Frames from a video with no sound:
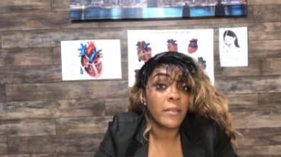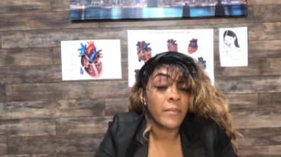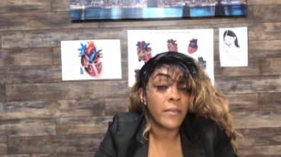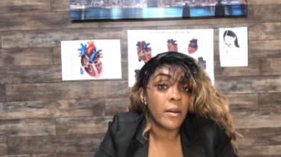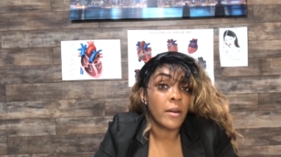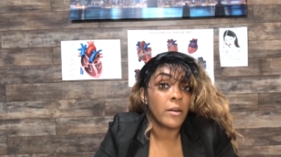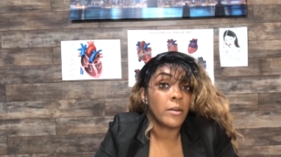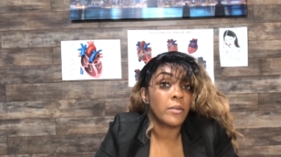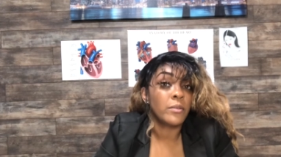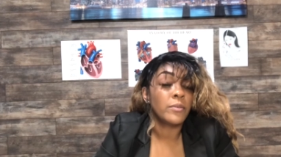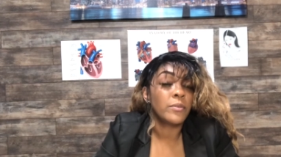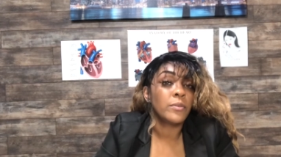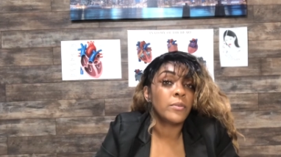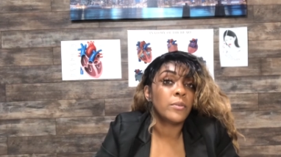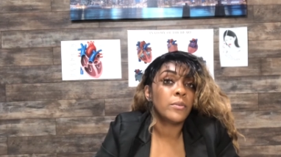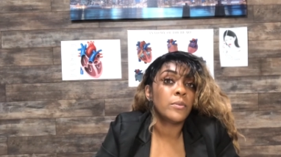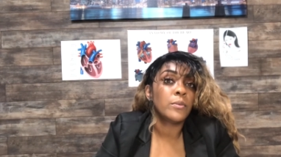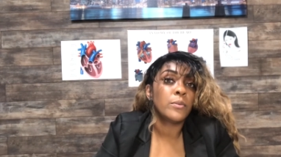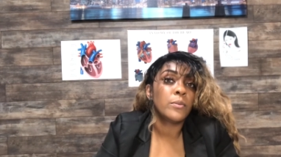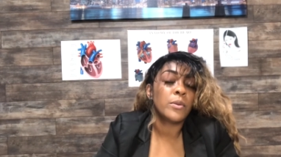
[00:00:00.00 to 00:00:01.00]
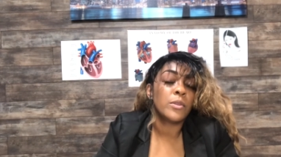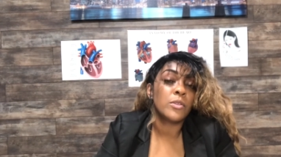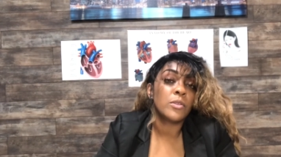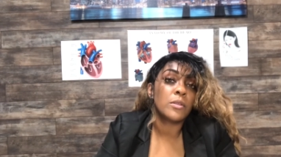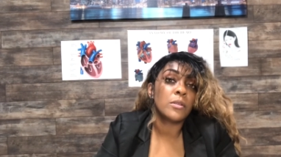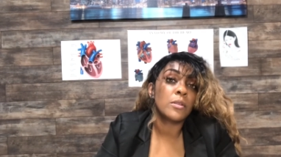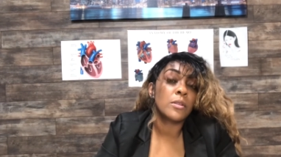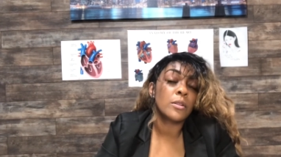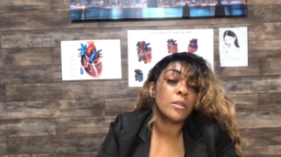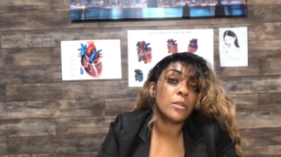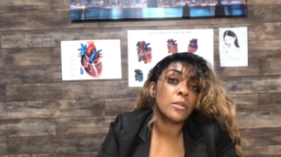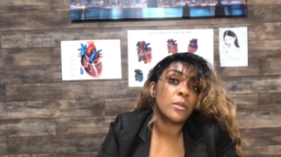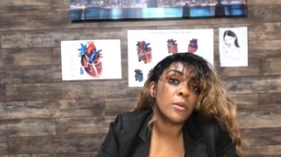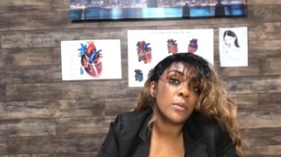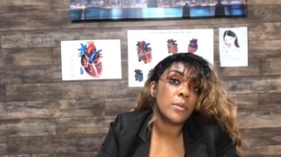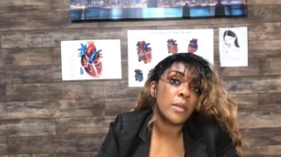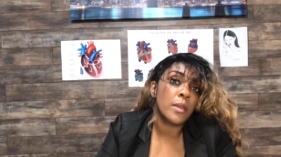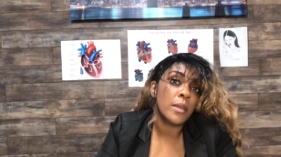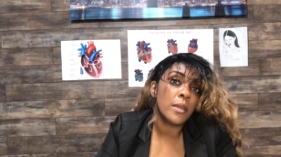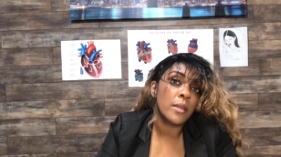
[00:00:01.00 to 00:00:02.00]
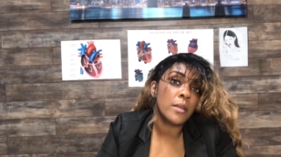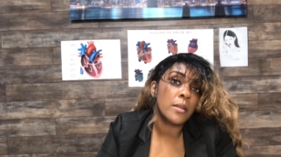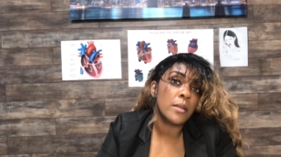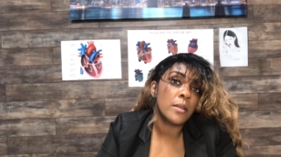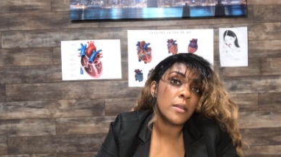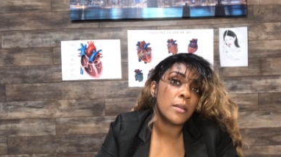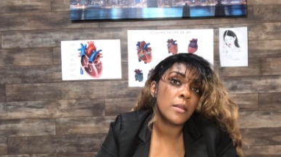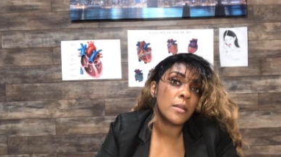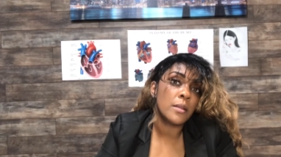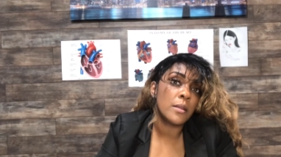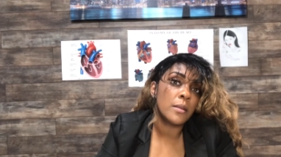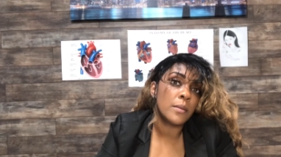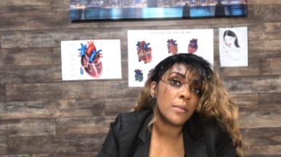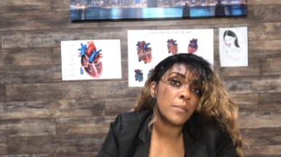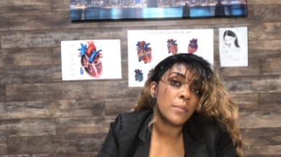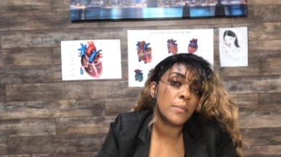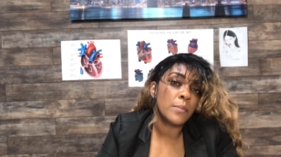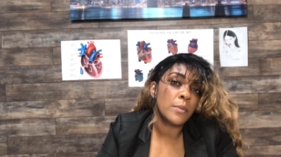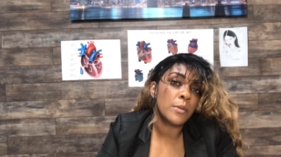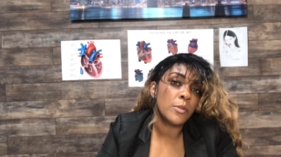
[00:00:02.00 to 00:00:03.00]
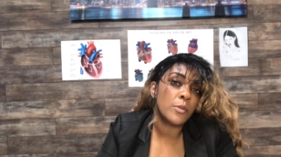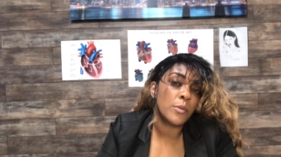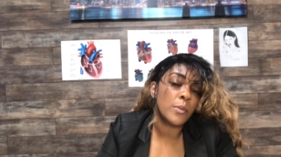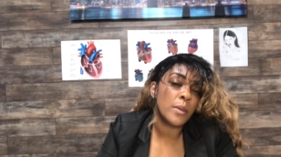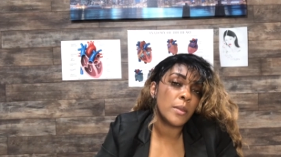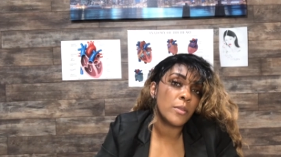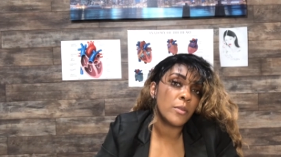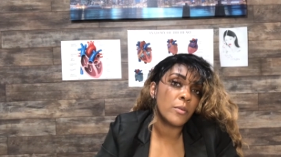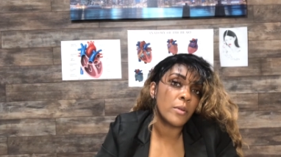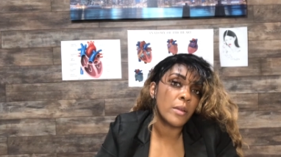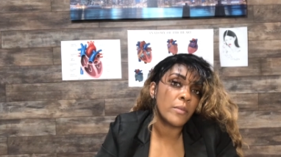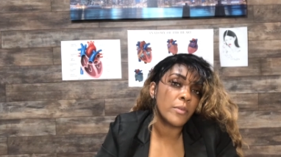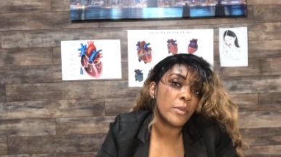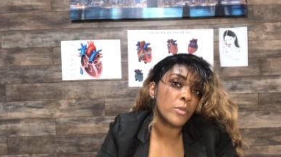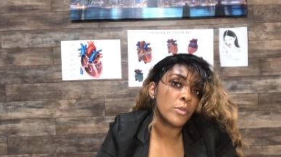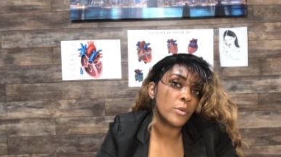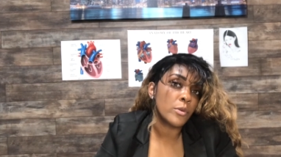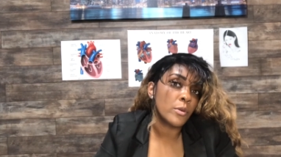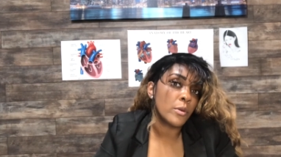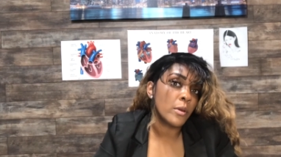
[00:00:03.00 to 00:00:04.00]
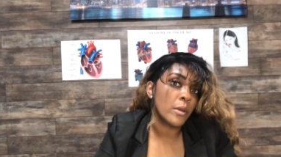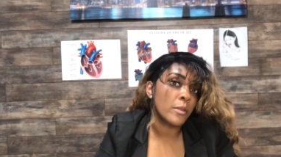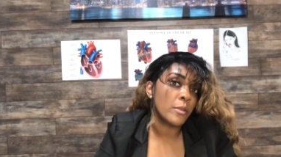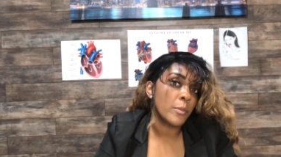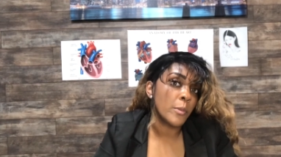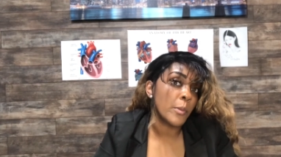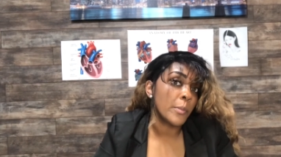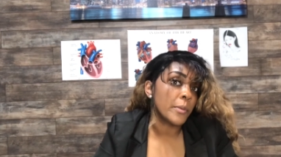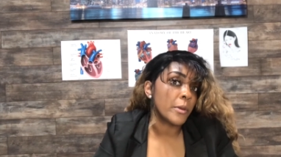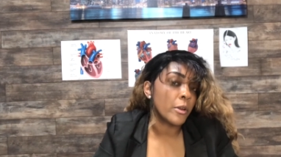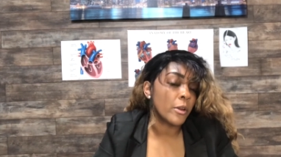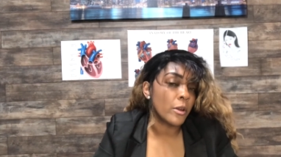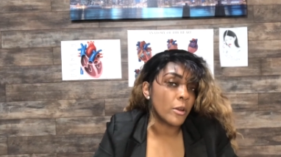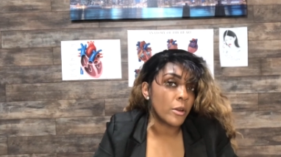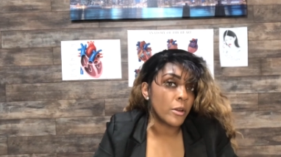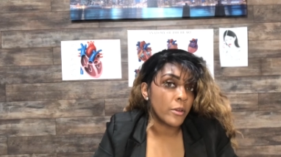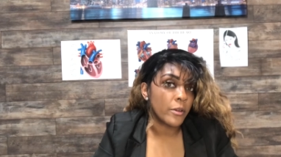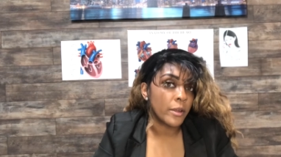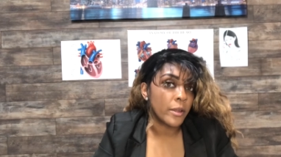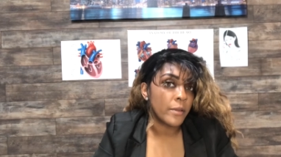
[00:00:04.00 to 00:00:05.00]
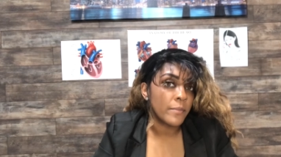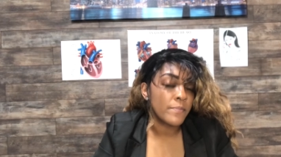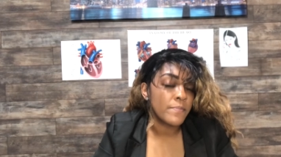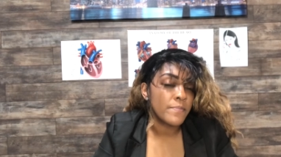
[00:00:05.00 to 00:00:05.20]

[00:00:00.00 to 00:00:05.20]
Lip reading: valve, which is located between the right ventricle and the pulmonary artery.